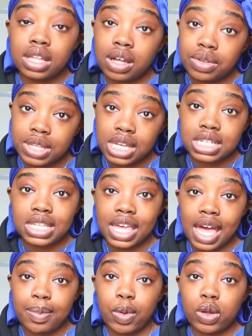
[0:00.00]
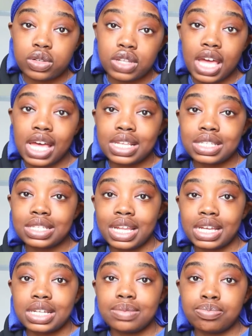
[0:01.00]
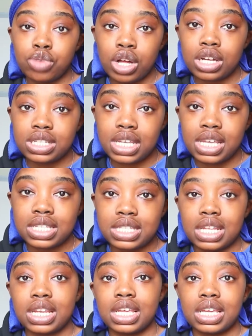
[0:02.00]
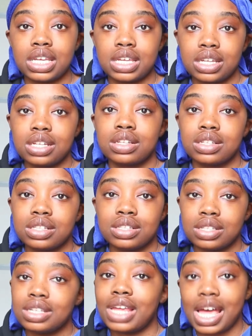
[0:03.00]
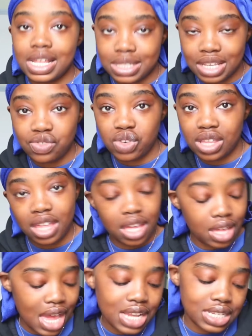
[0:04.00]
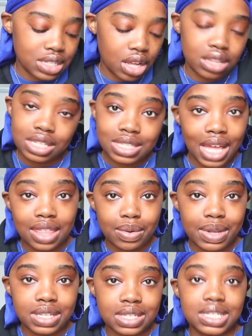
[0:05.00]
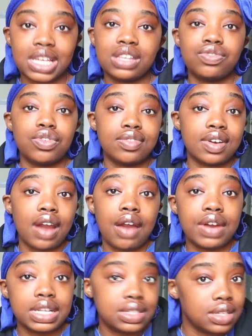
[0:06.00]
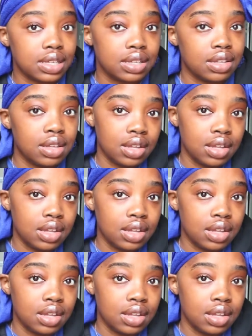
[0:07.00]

Oh, the HSK app also has like mock tests and like It has everything. I just got these other ones just for variety.